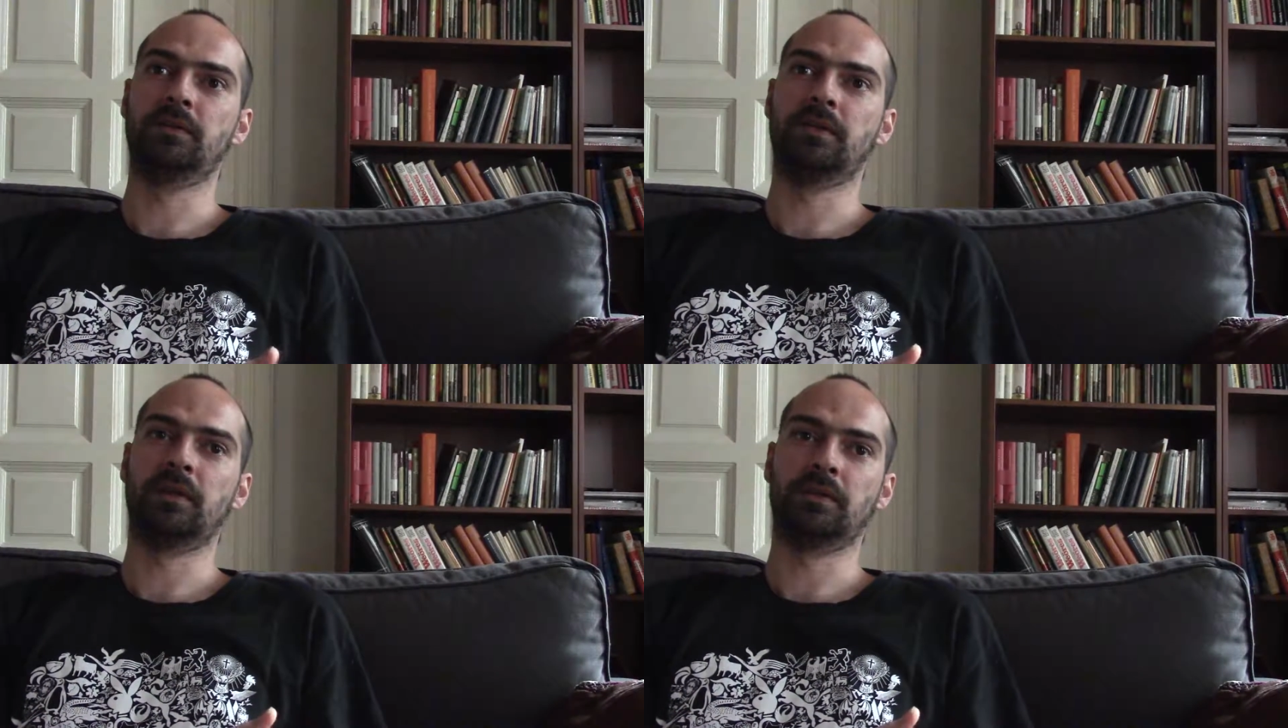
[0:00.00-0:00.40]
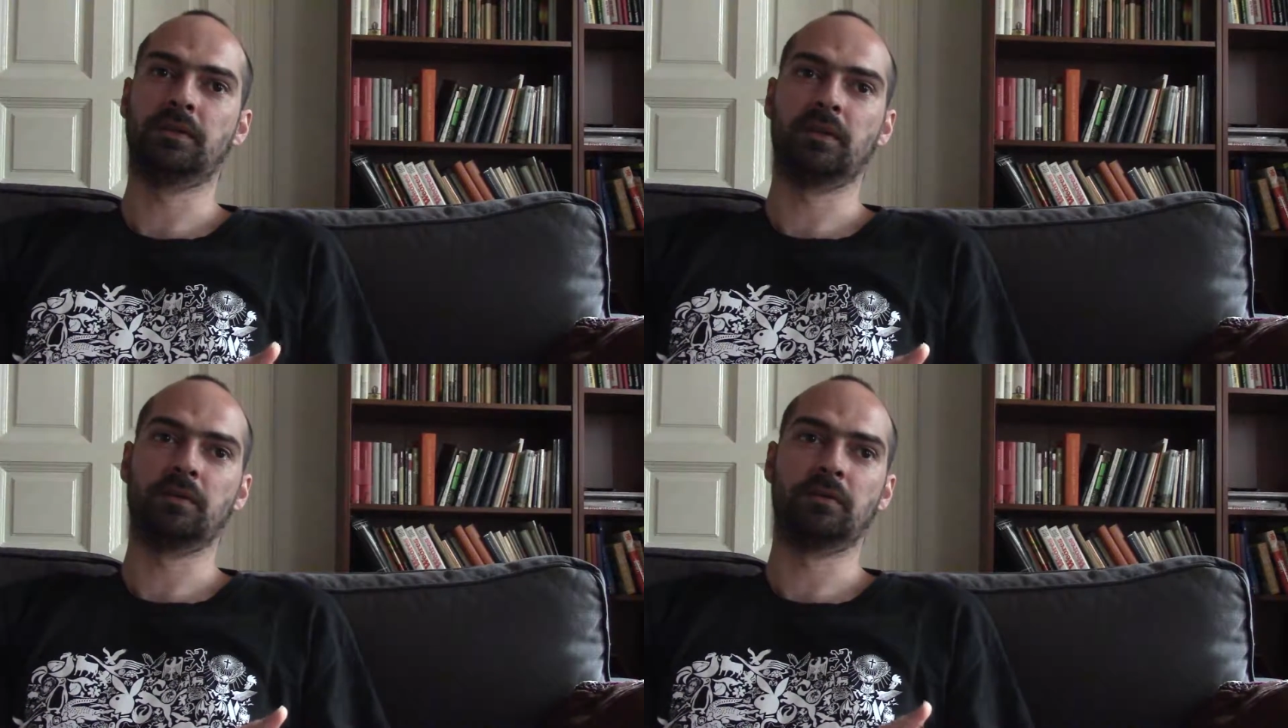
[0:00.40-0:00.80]
they
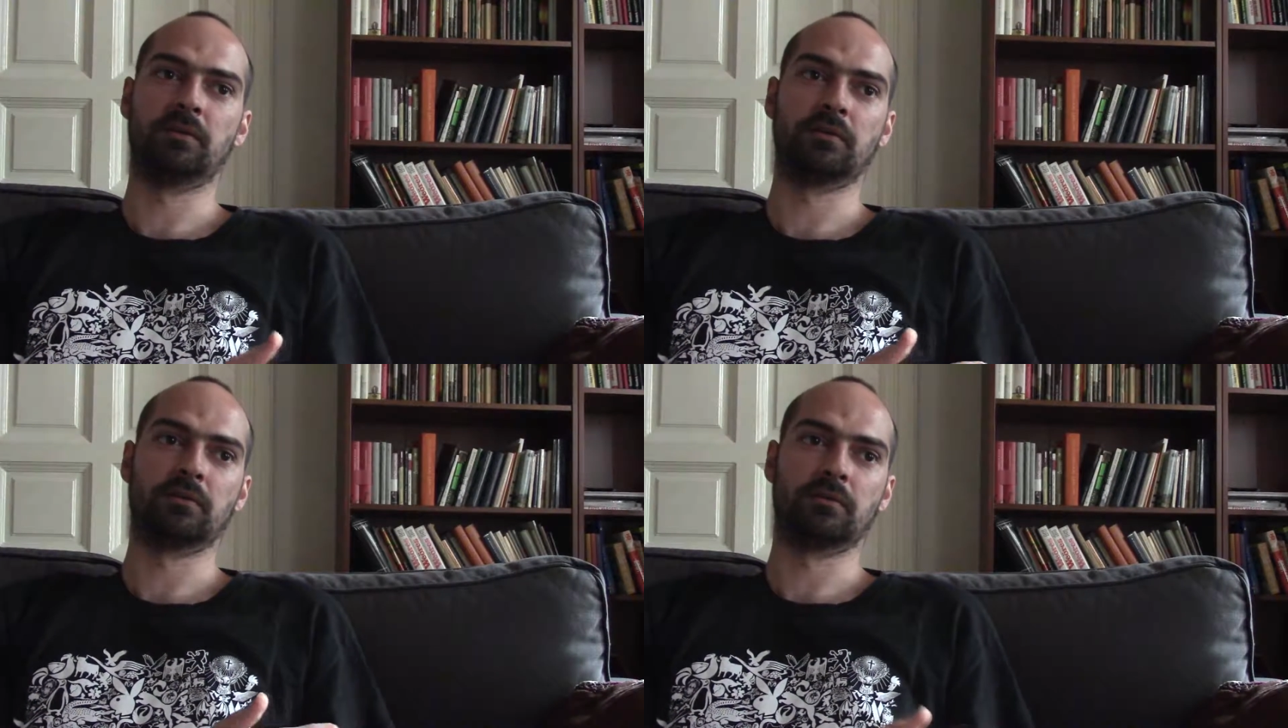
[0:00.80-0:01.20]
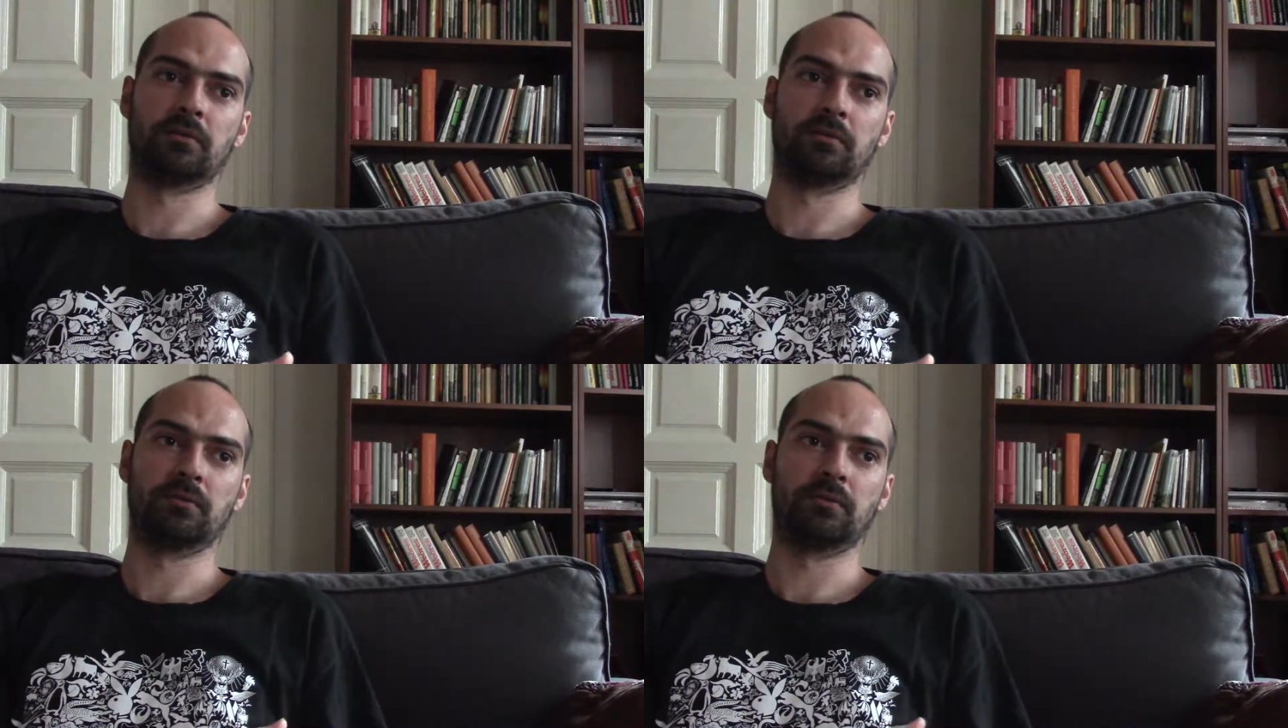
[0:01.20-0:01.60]
can,
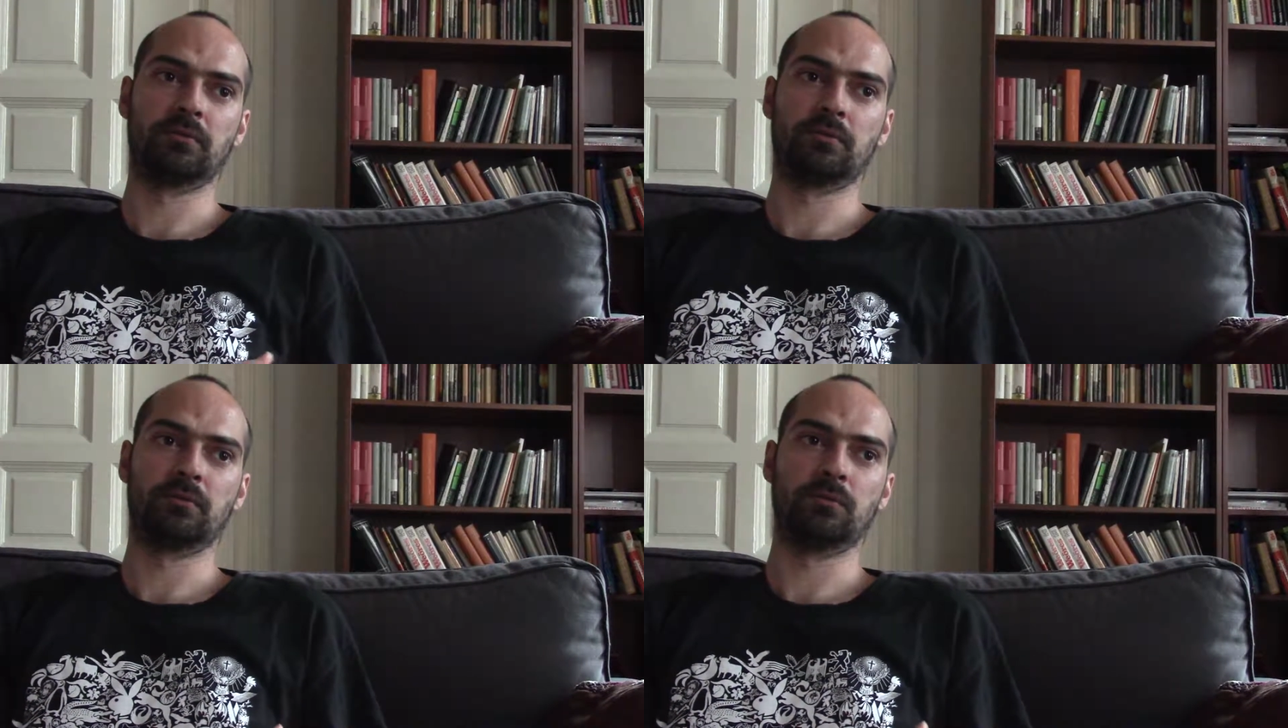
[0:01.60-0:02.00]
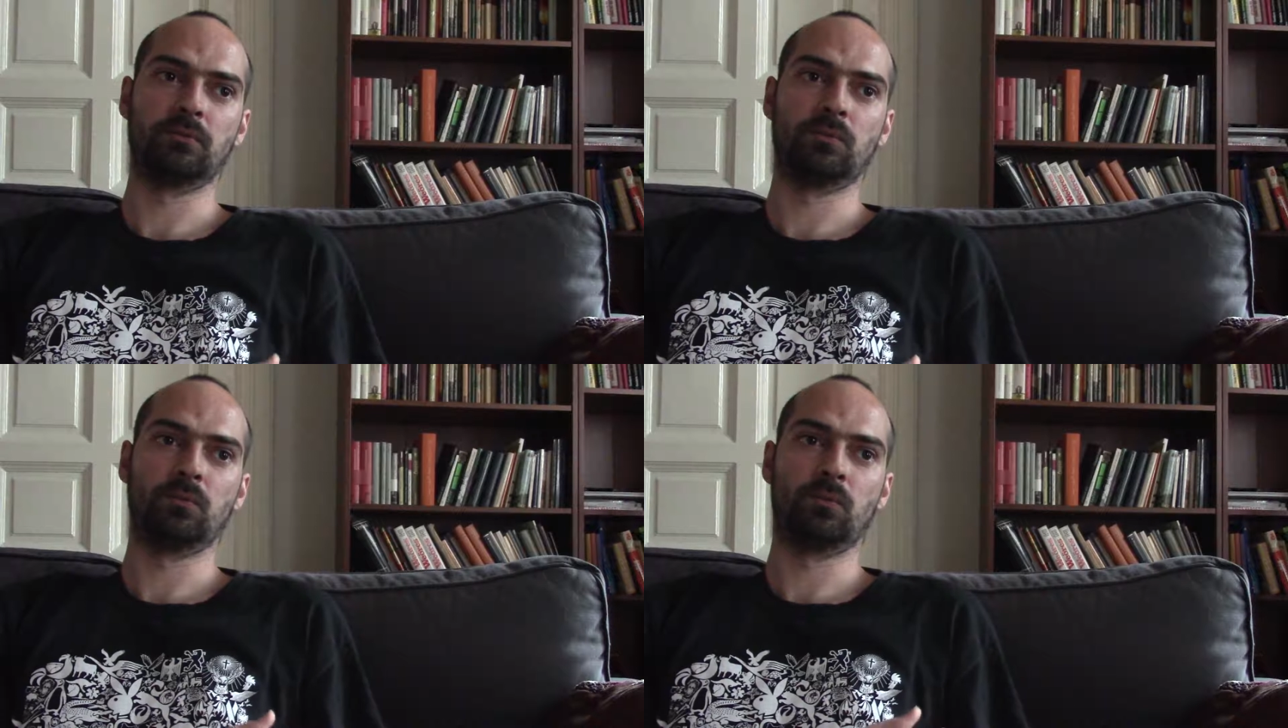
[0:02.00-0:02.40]

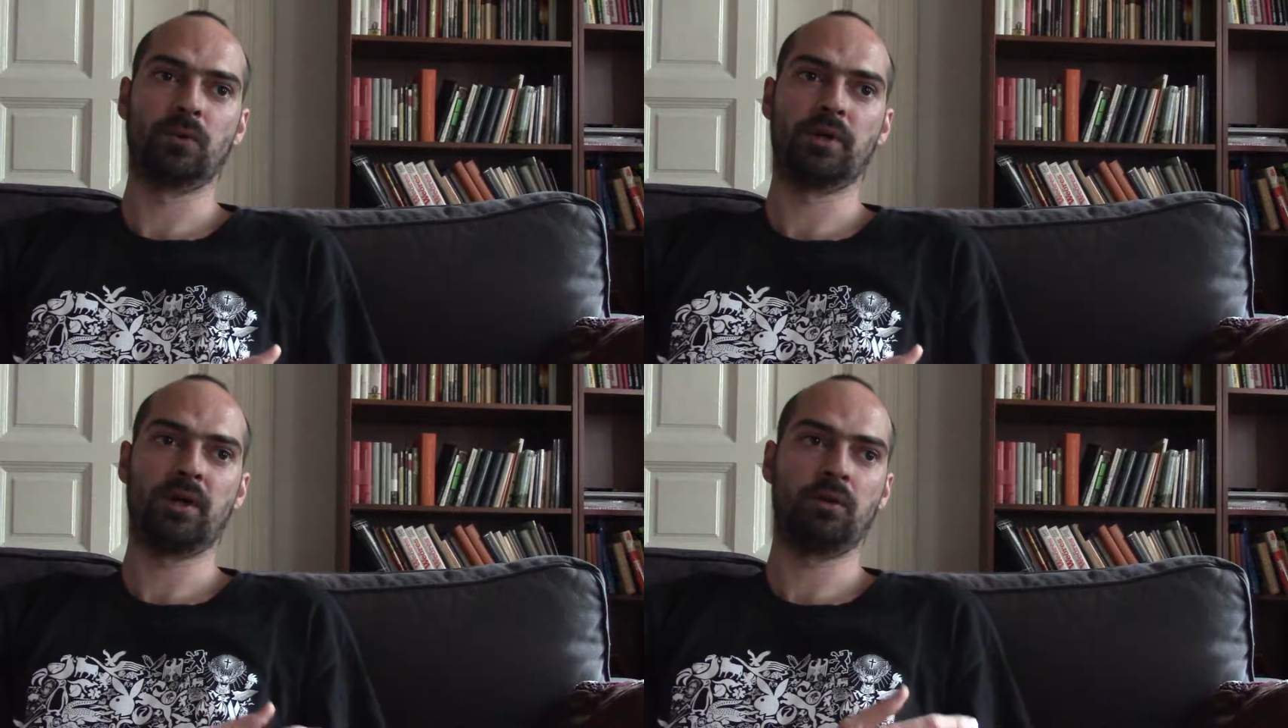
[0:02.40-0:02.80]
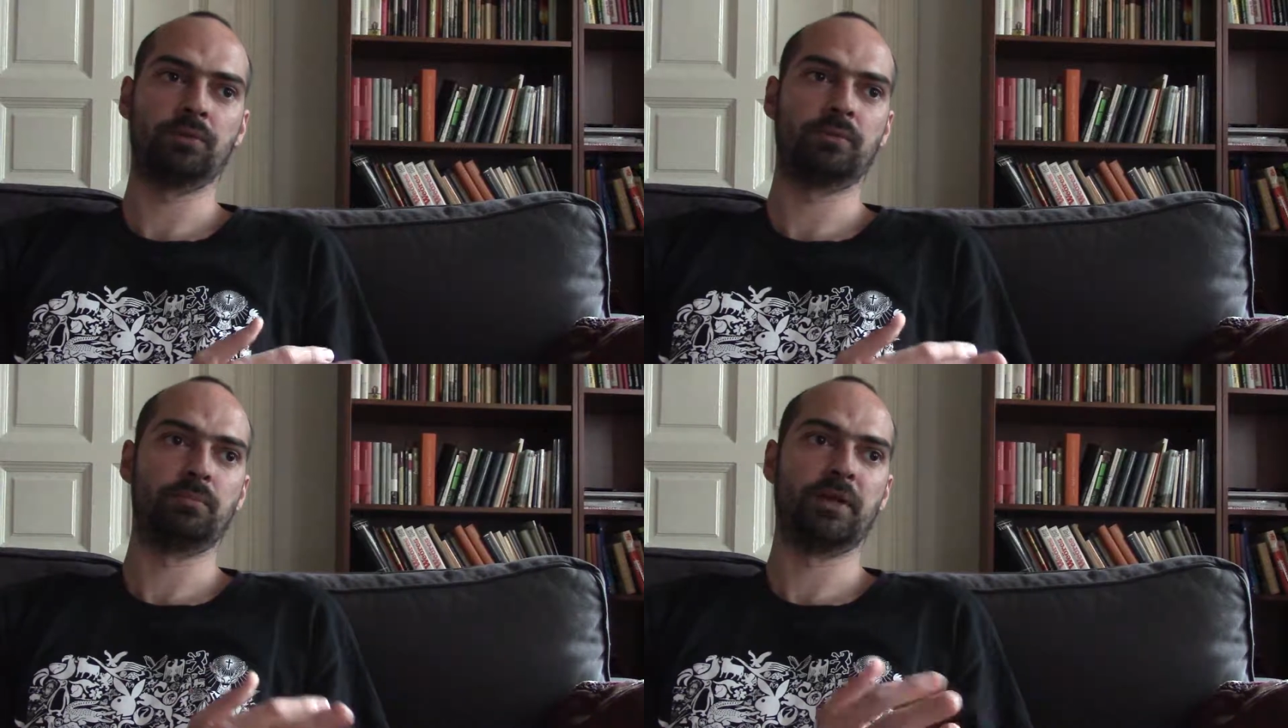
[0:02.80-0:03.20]

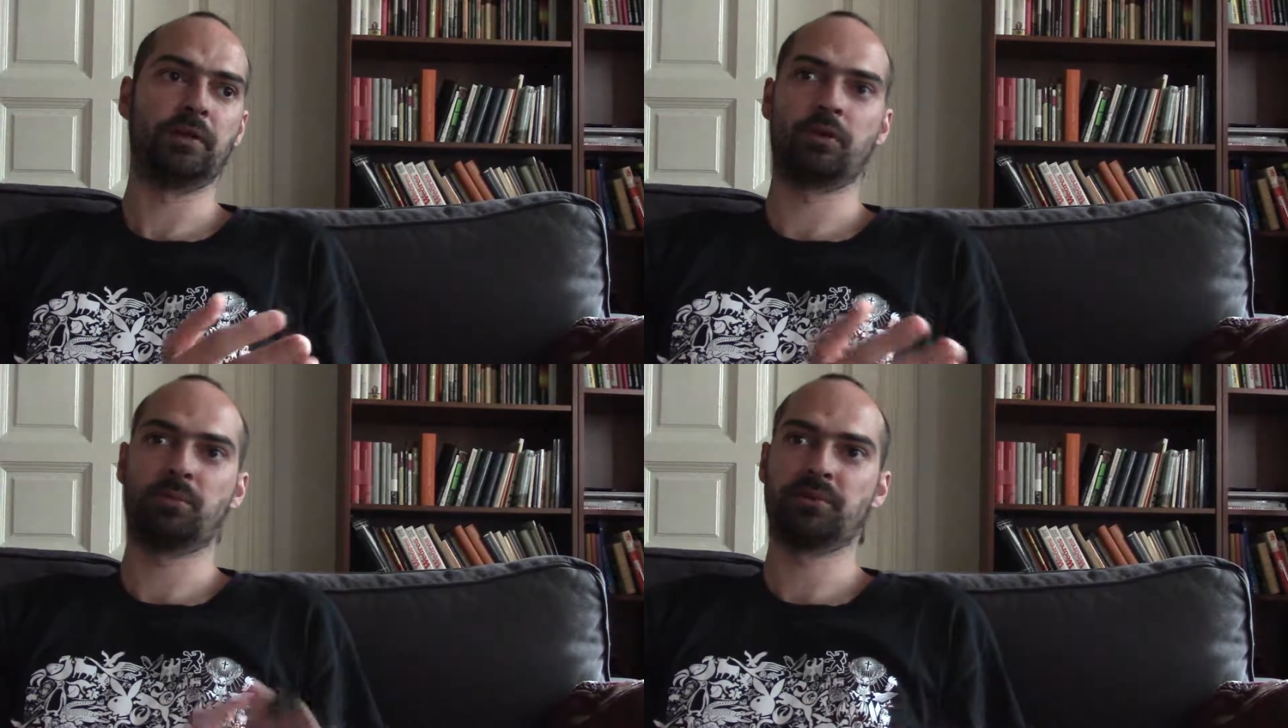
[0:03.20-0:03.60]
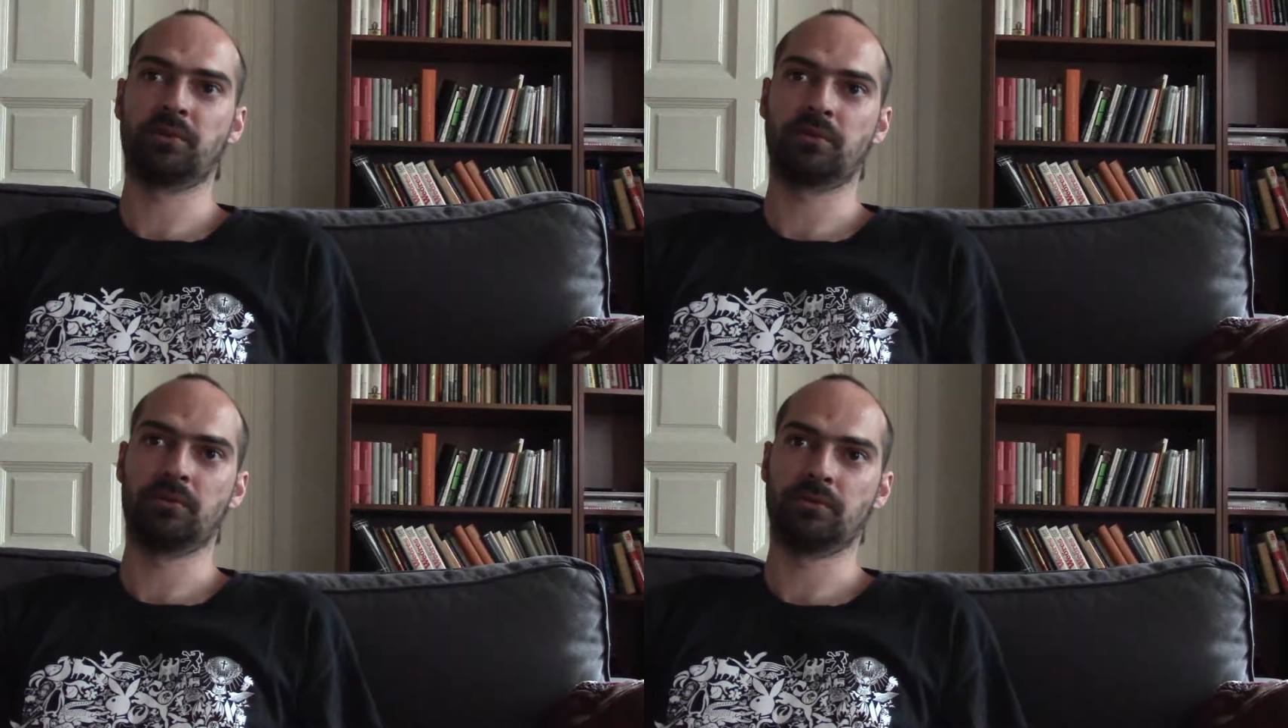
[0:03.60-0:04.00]
without many
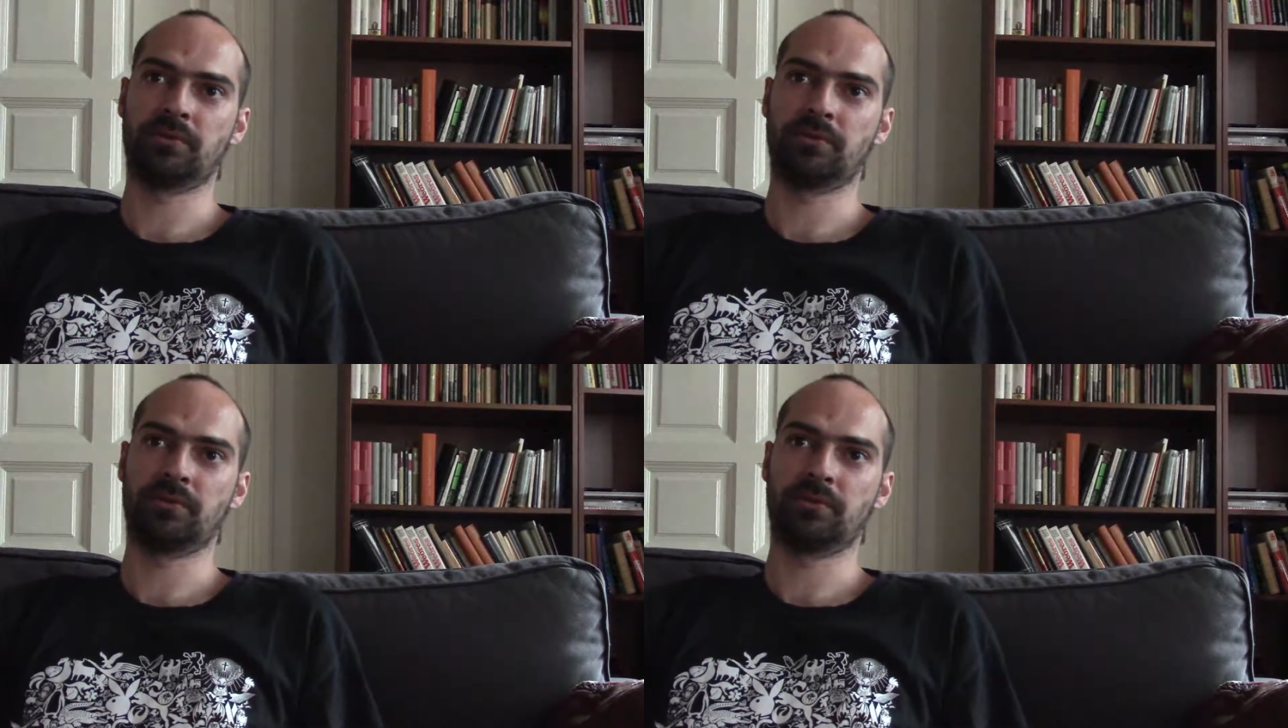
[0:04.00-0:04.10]
obstacles,